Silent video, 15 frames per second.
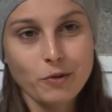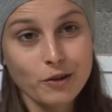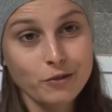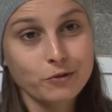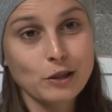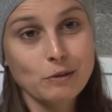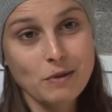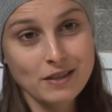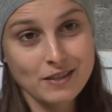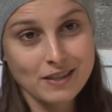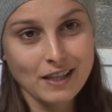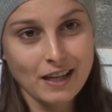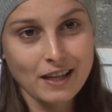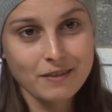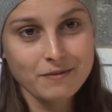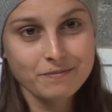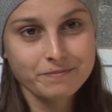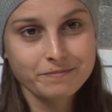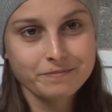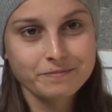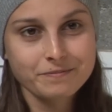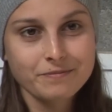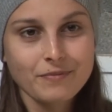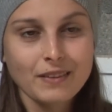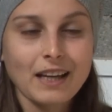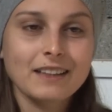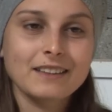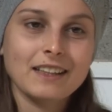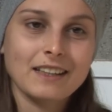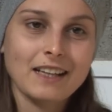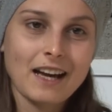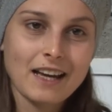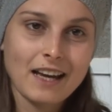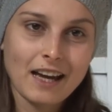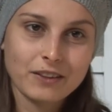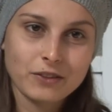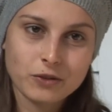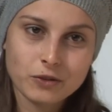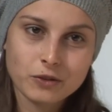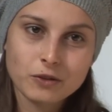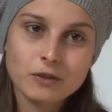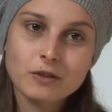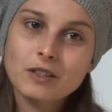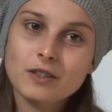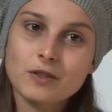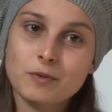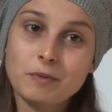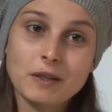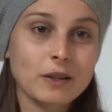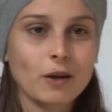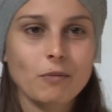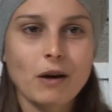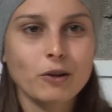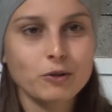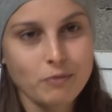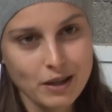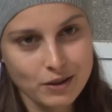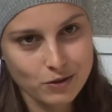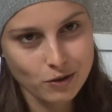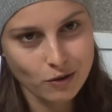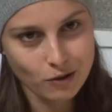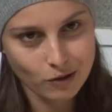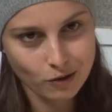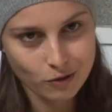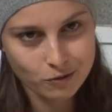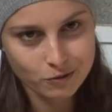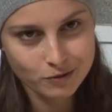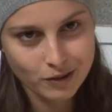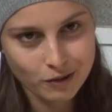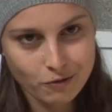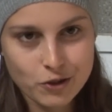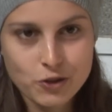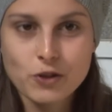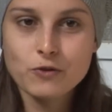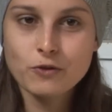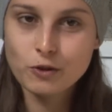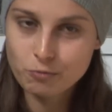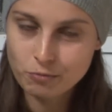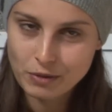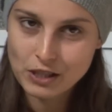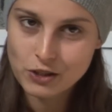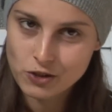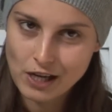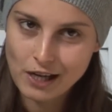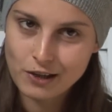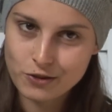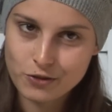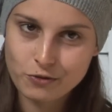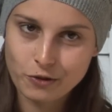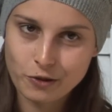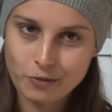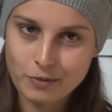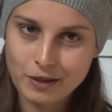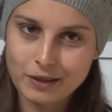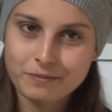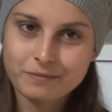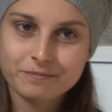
performance day and then I had to speak about my solo, which was a big challenge for me.